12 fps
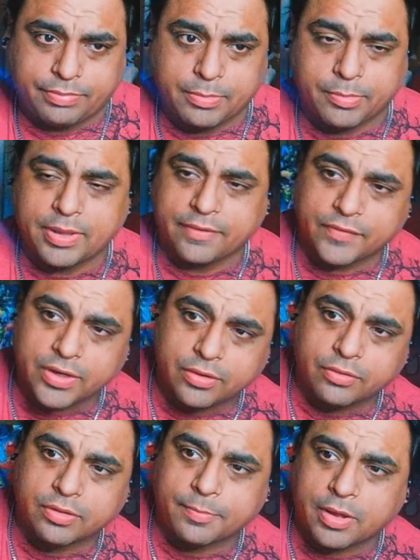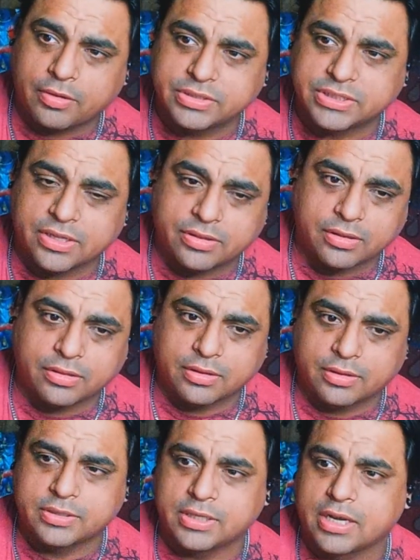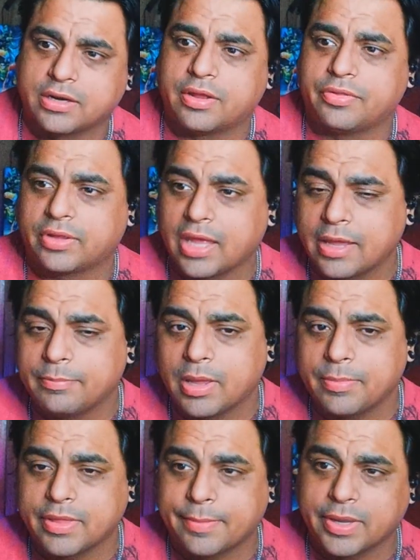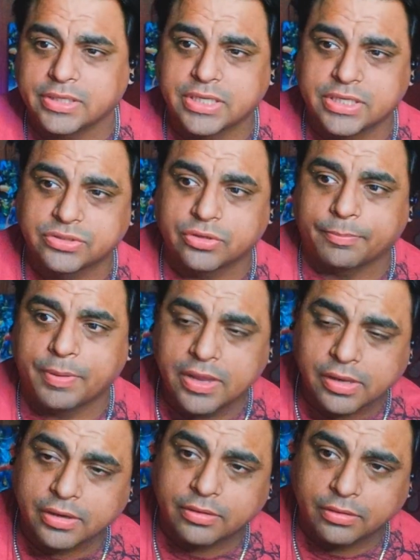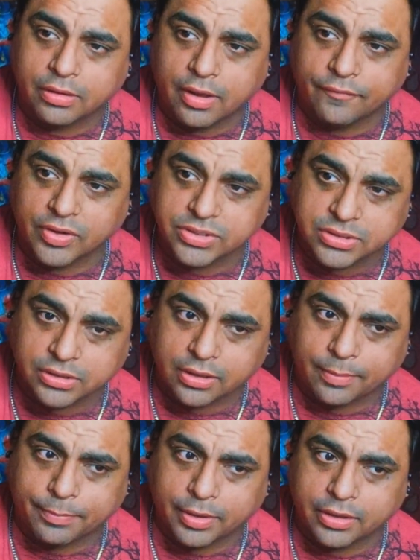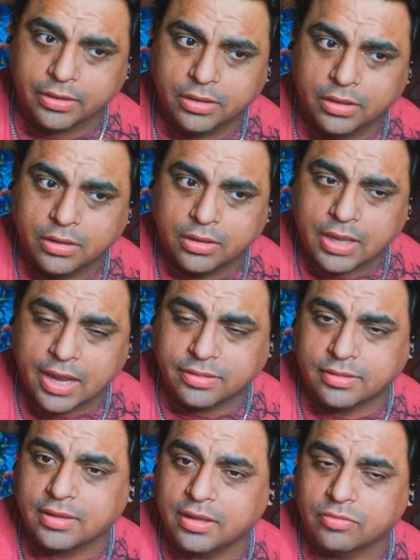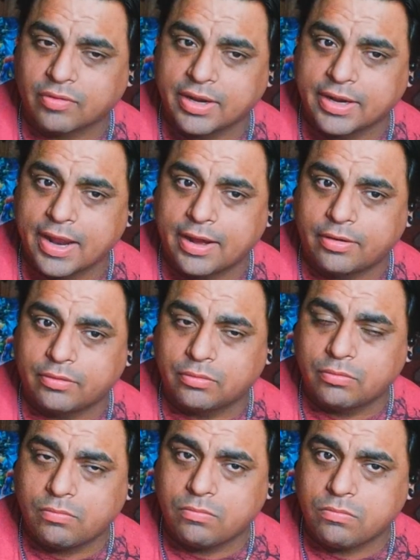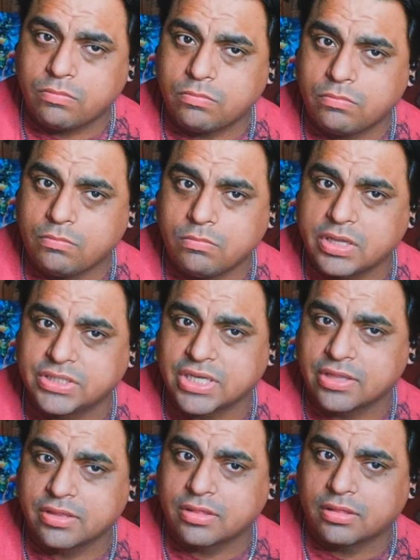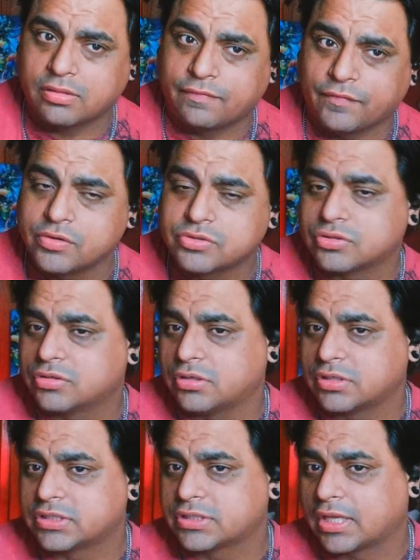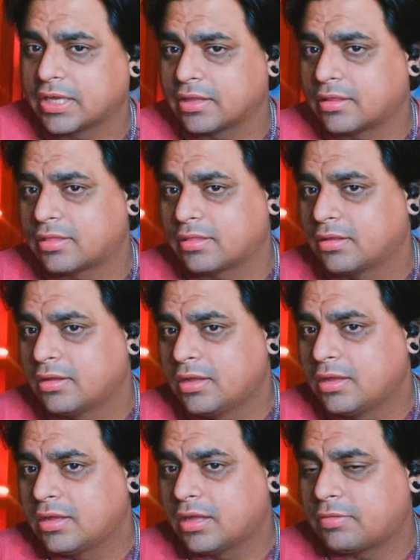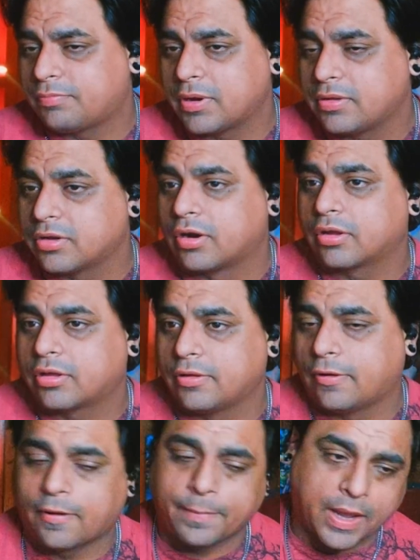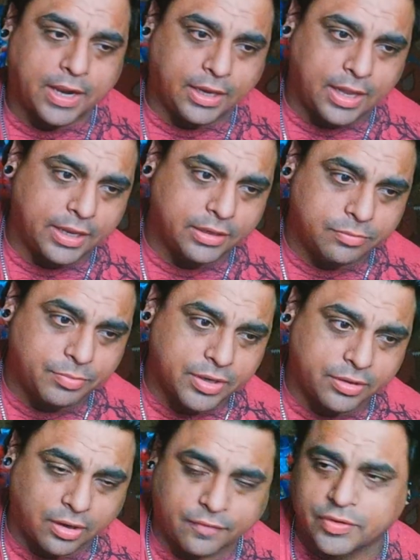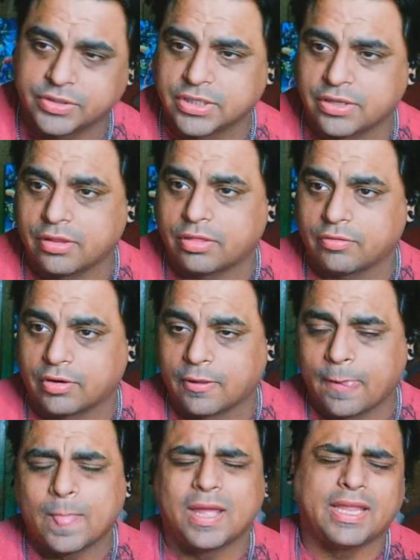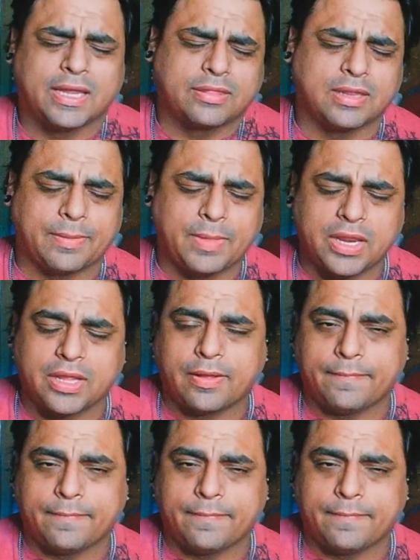people make videos about Injustice to get another game, maybe that may change their opinion eventually, but as it stands right now, Injustice's future looks like it's It's pretty dark, you know. I'm not gonna lie, it looks pretty dark for Injustice three. And like I said, I'm not an